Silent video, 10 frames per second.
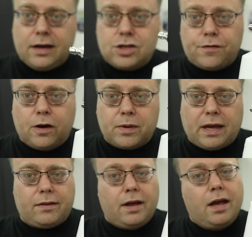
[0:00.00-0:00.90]
Here's your foam
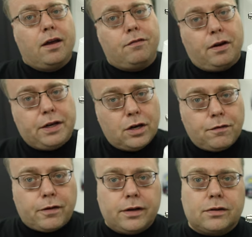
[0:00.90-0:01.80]
can. Very no
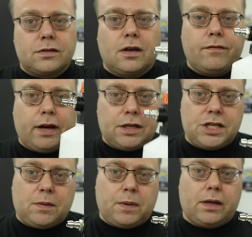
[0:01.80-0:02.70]
frills, very
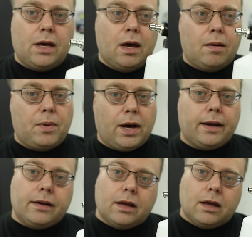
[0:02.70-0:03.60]
cheapy,
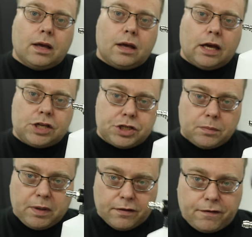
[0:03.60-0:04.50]
but it
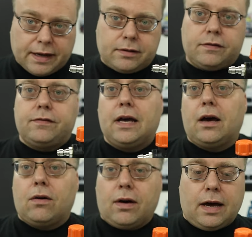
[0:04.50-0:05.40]
should be effective.
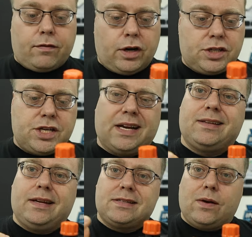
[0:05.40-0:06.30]
Now, I've already
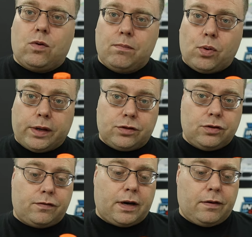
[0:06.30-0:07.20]
checked it is a
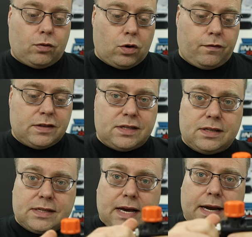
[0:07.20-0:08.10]
1.25 orifice
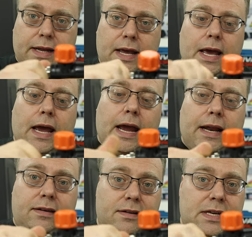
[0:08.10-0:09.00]
inside,
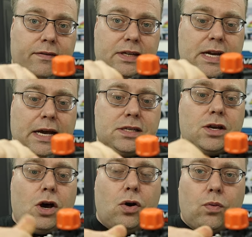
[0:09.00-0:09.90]
and it does have a nice
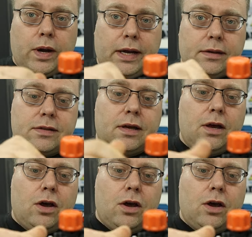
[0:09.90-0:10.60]
O-ringed